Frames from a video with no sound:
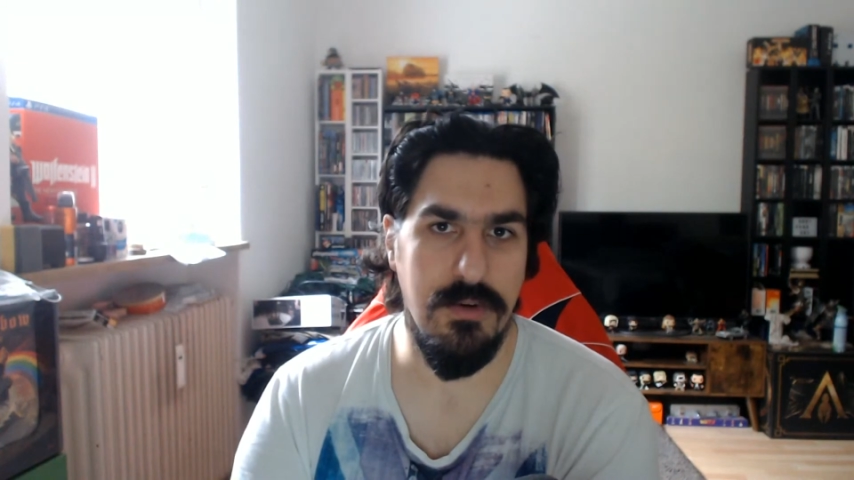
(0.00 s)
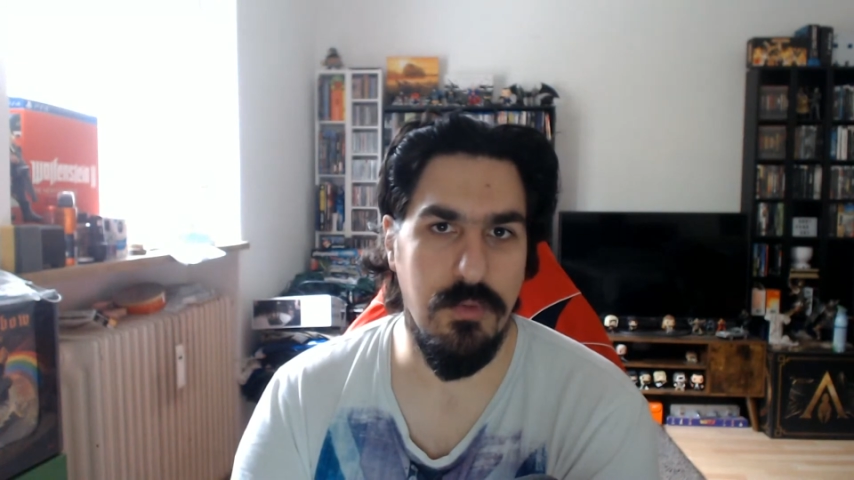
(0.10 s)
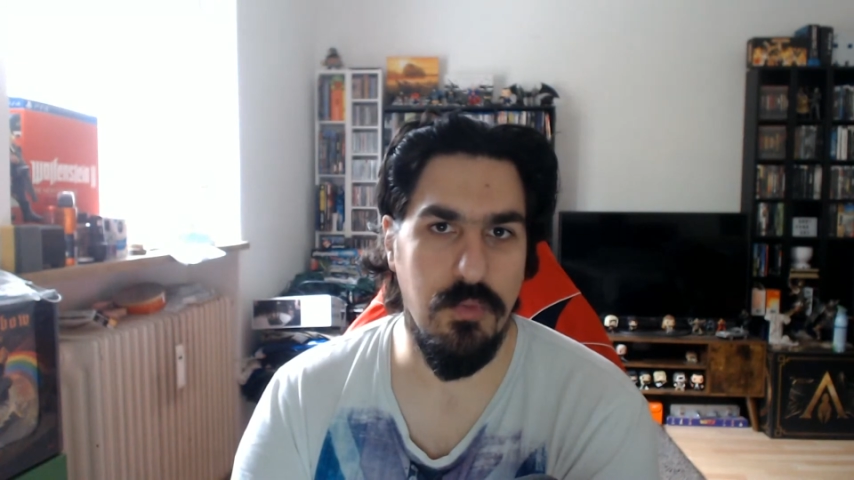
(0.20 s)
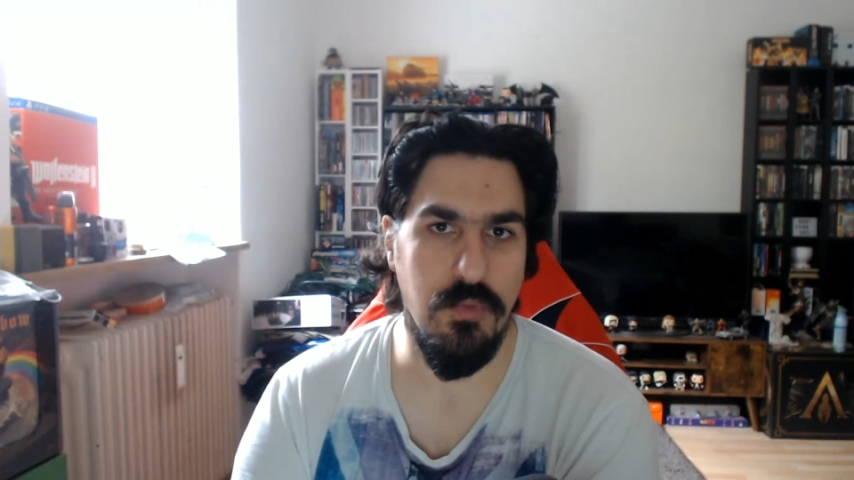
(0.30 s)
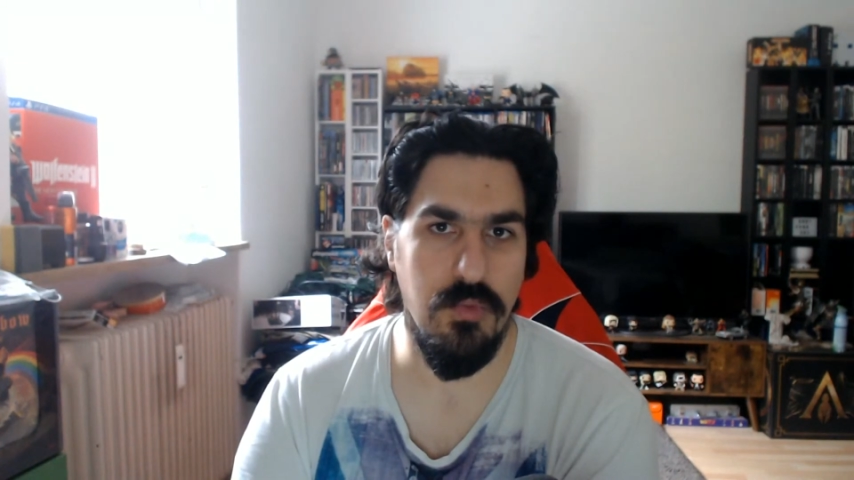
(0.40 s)

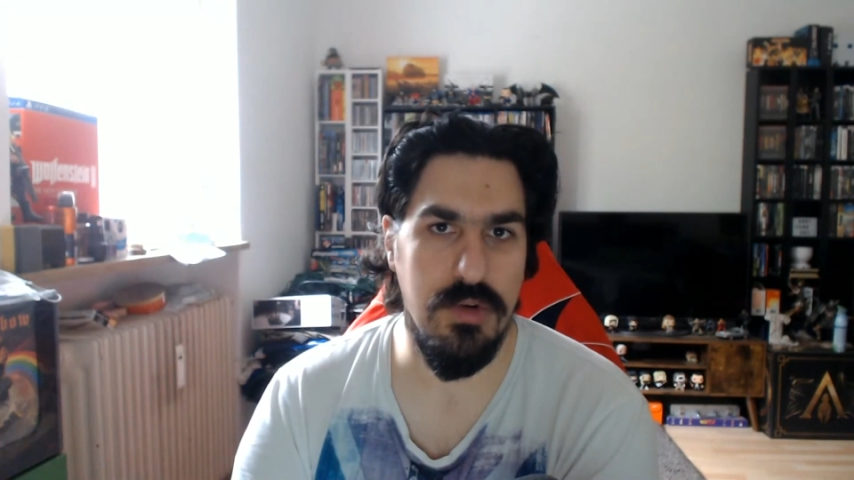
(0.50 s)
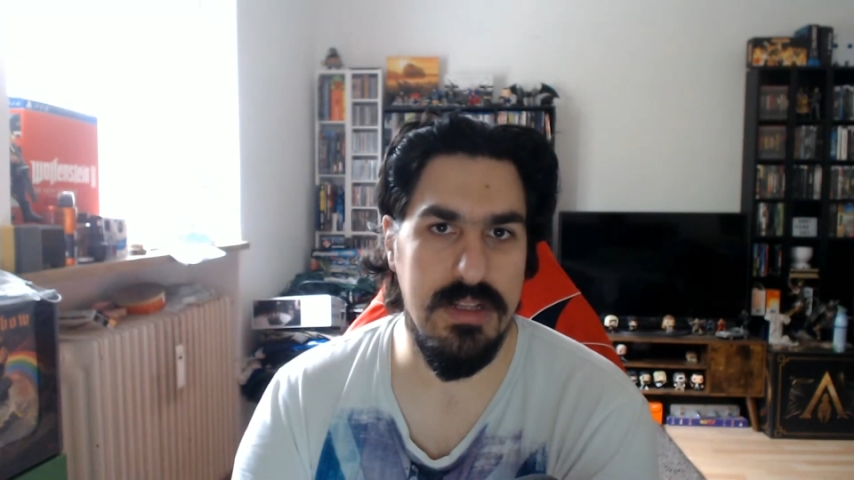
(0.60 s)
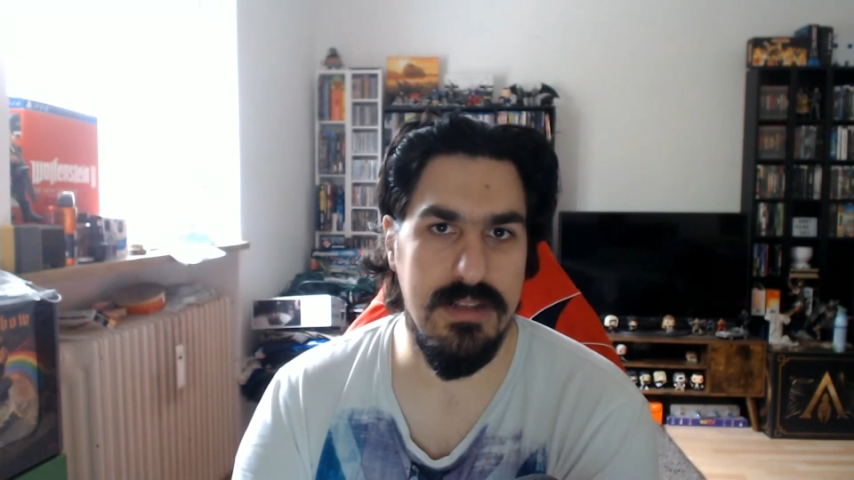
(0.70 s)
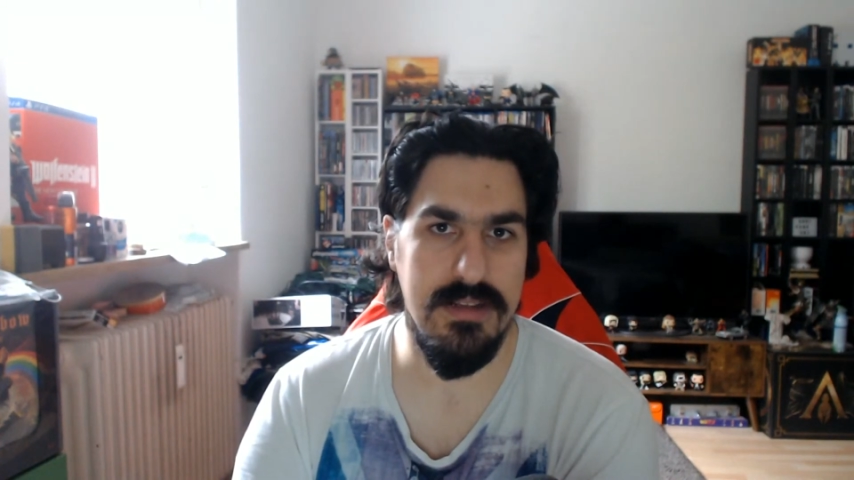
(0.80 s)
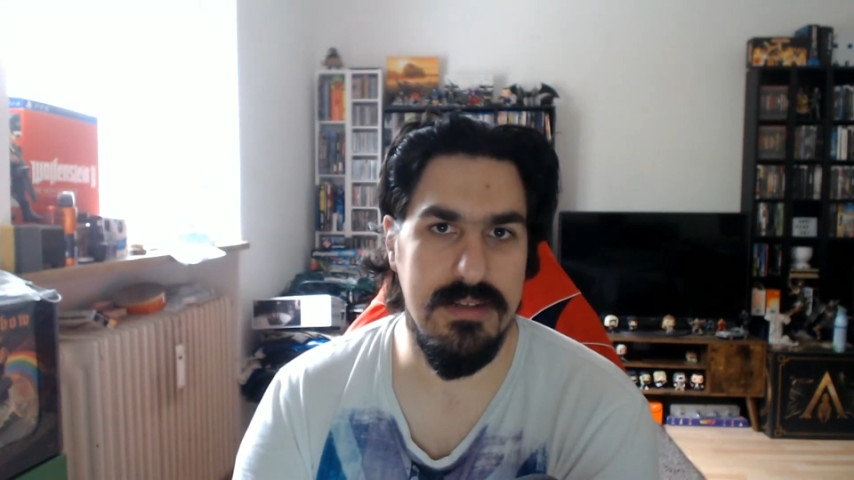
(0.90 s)

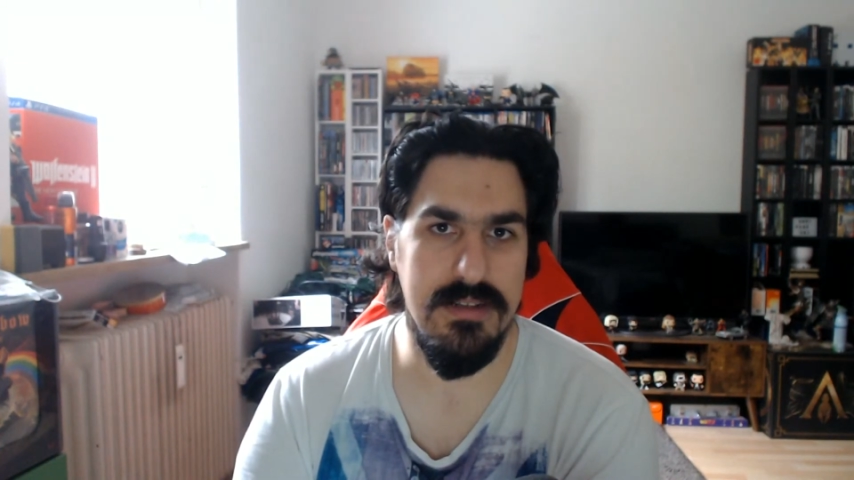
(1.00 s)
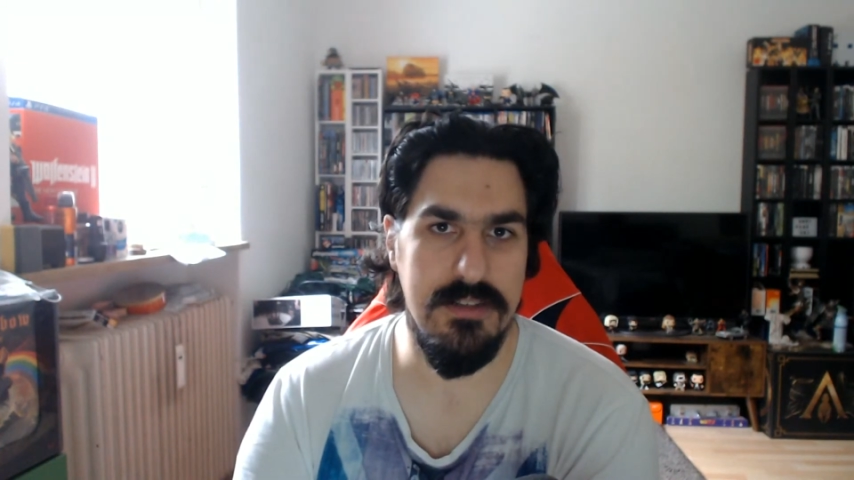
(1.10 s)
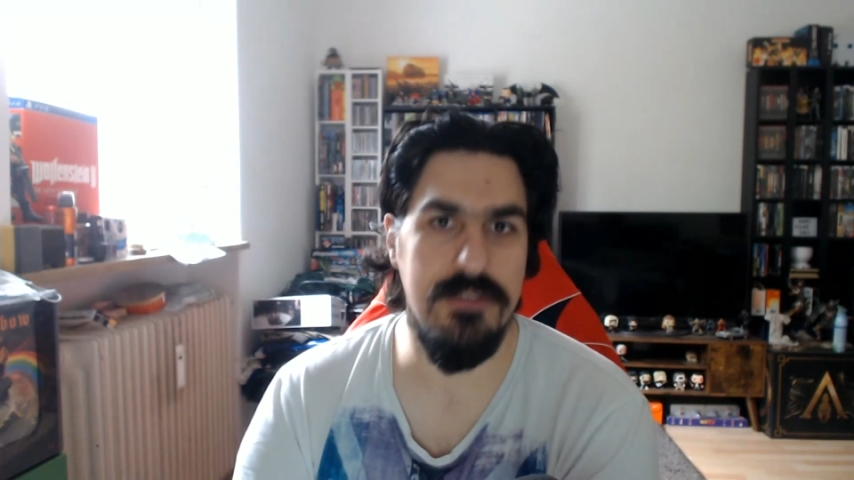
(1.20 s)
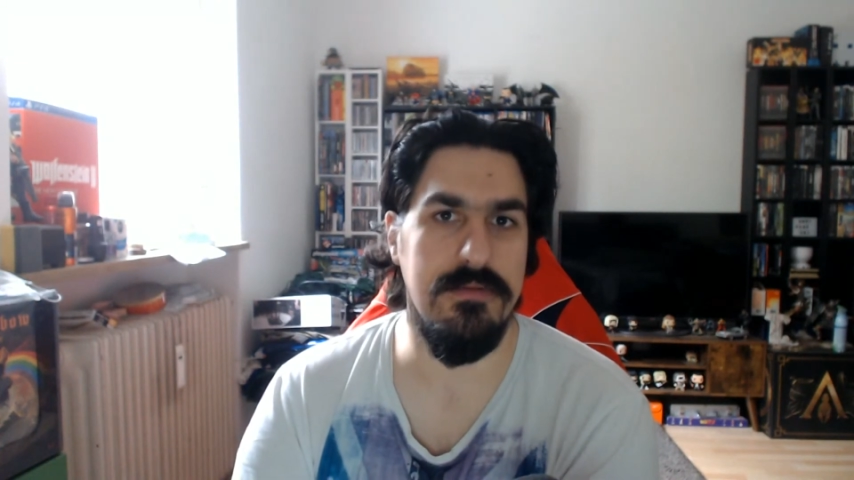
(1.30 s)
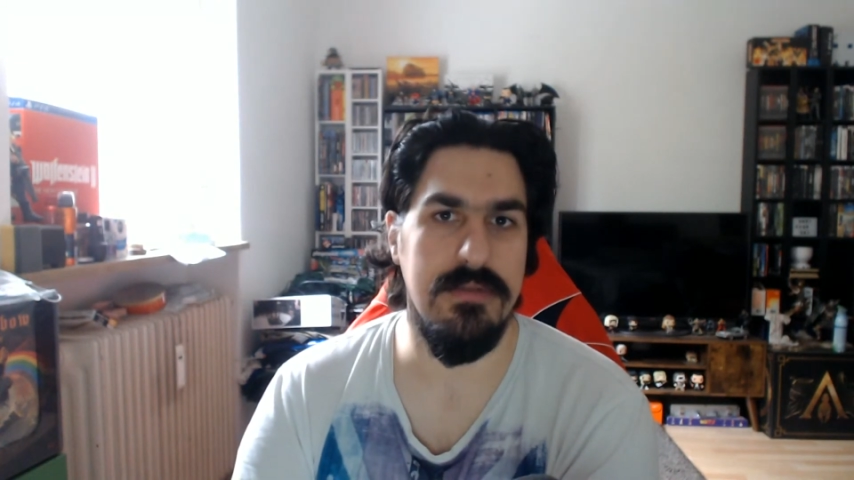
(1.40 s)
will
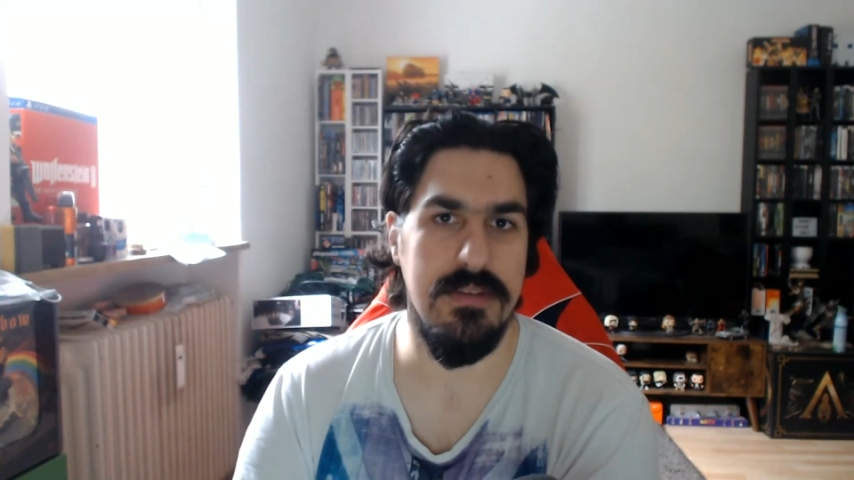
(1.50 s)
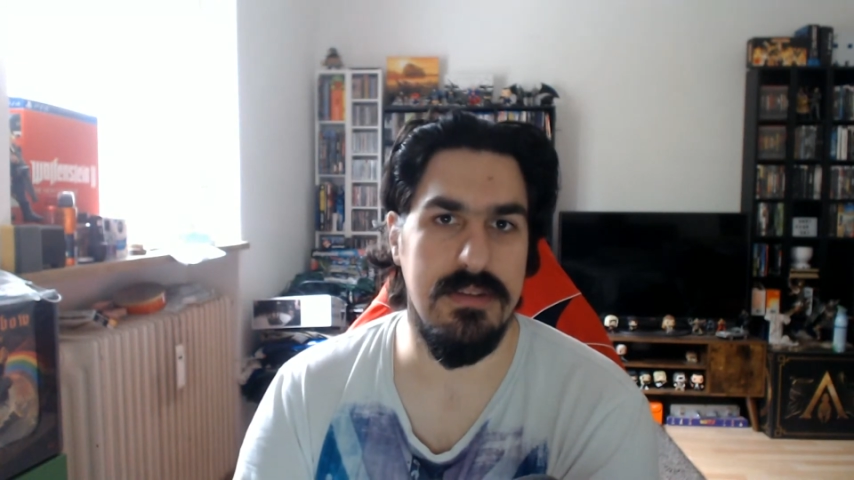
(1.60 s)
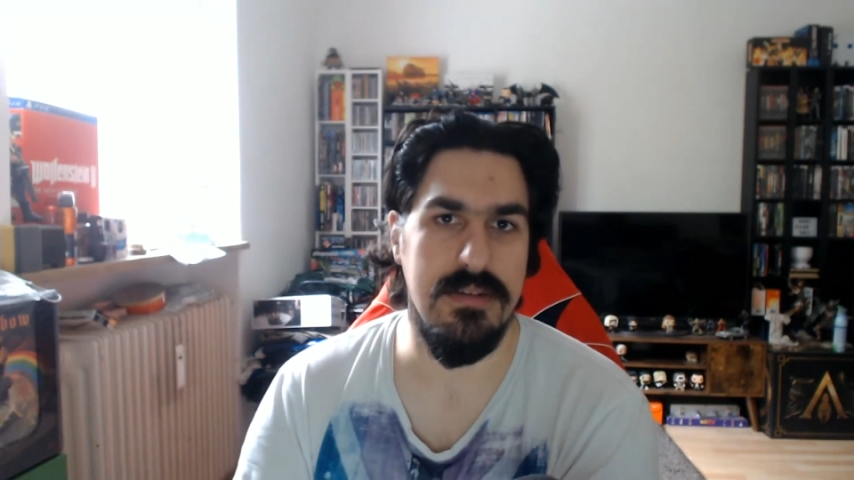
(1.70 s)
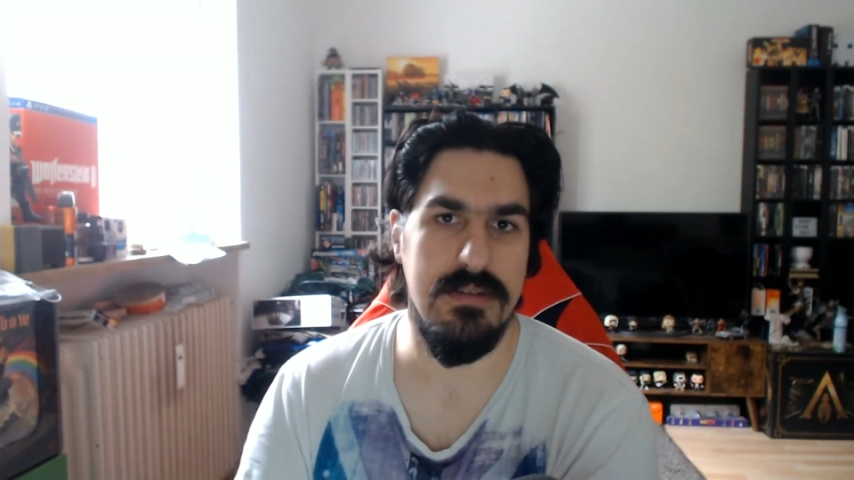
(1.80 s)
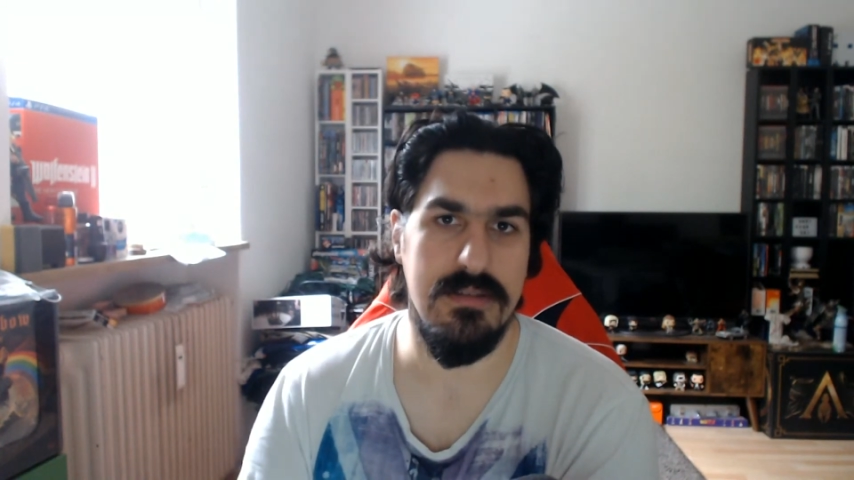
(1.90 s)
do this year.